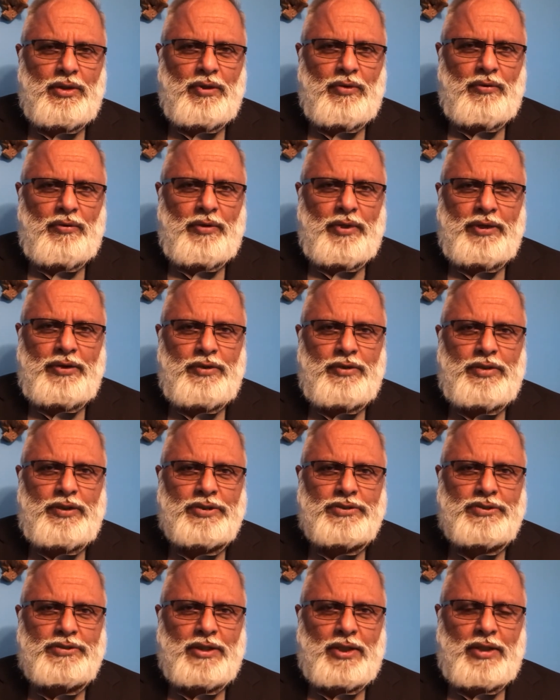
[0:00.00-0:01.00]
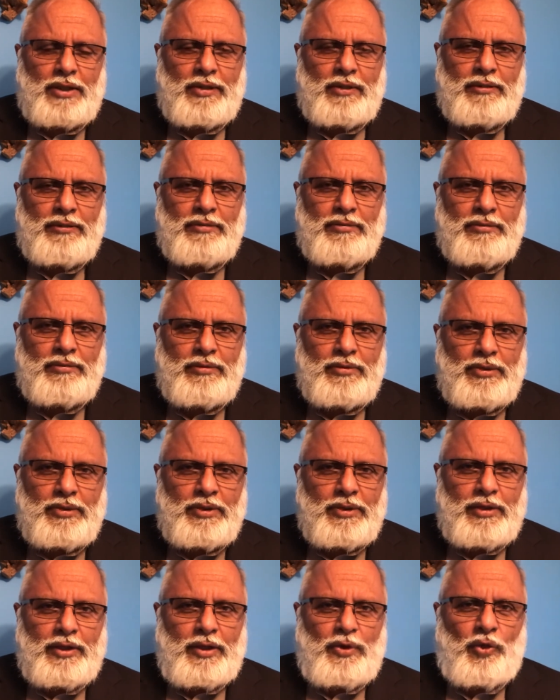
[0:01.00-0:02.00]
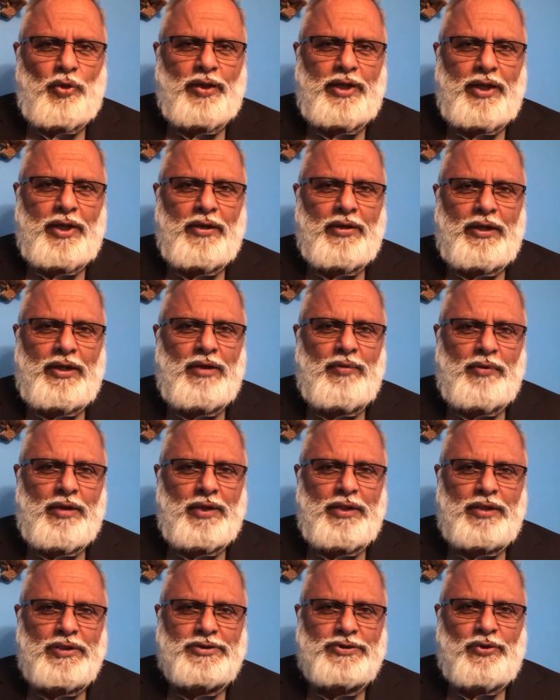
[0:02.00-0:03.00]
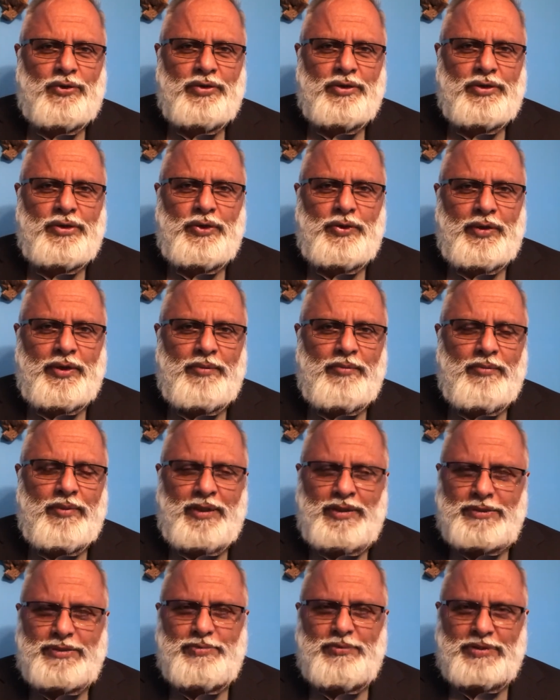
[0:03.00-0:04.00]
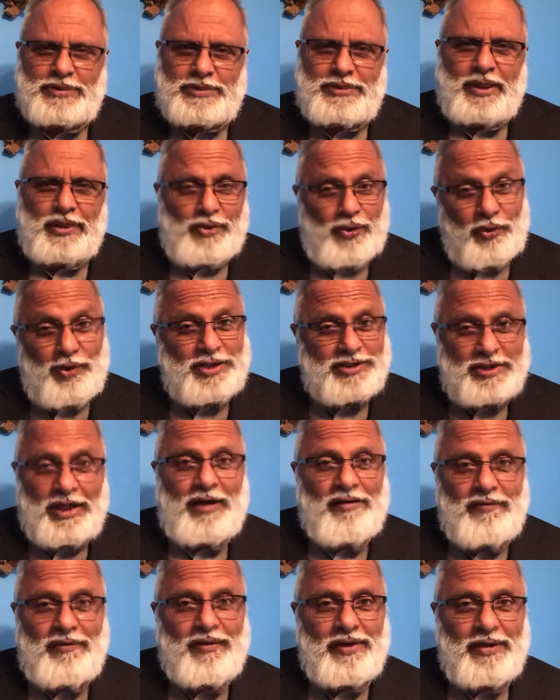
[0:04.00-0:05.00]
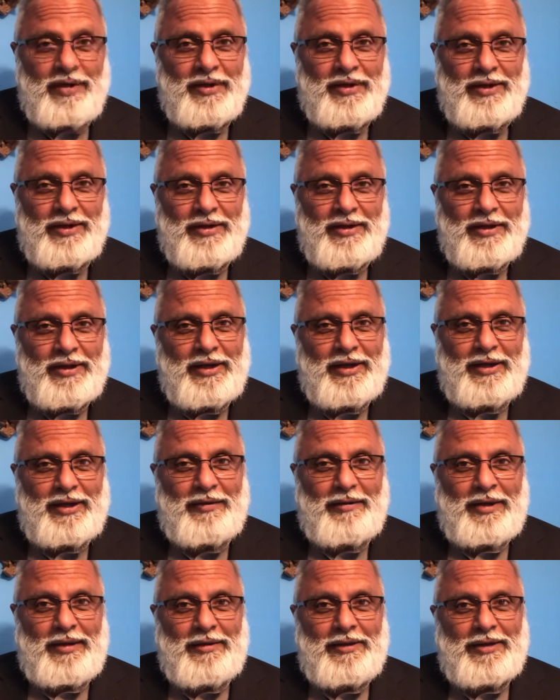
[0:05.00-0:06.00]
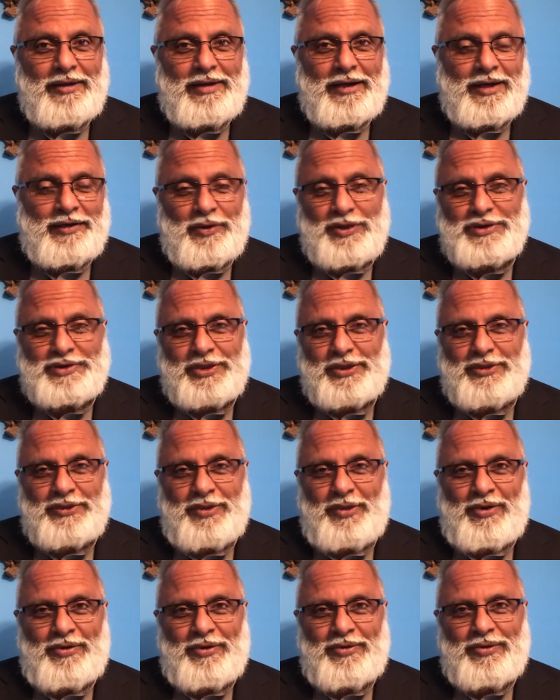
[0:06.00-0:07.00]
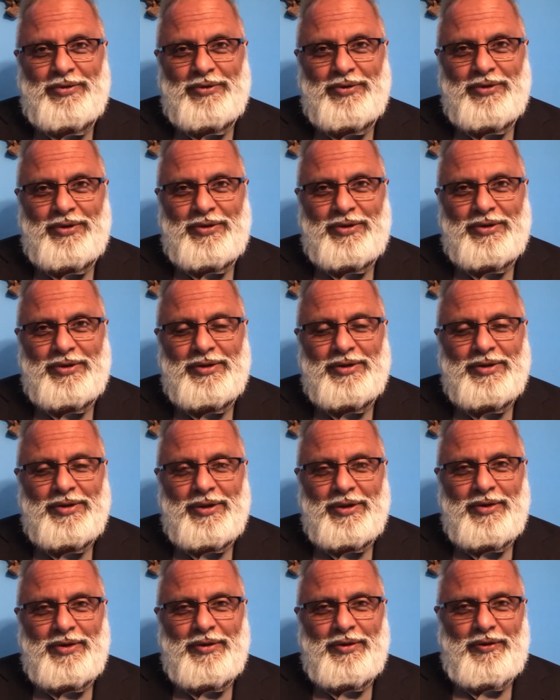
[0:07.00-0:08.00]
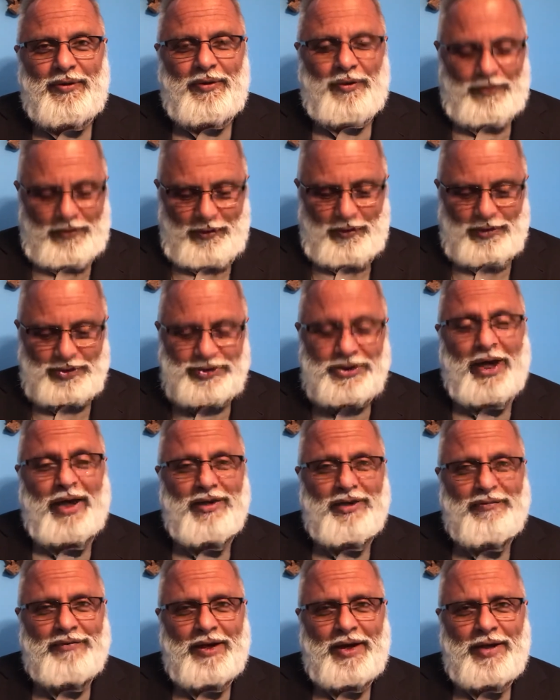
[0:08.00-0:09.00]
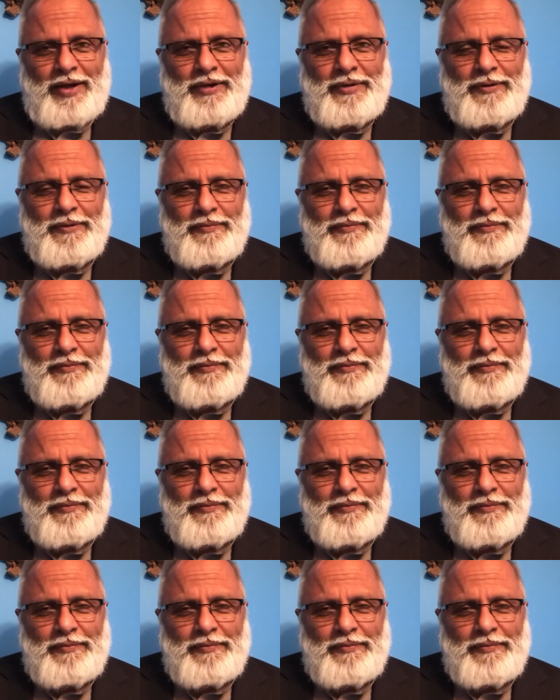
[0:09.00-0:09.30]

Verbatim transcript: where you just uh, you don't care anyway and you're just going to do it, and but still call yourself a, a, a Christian or or a child of God,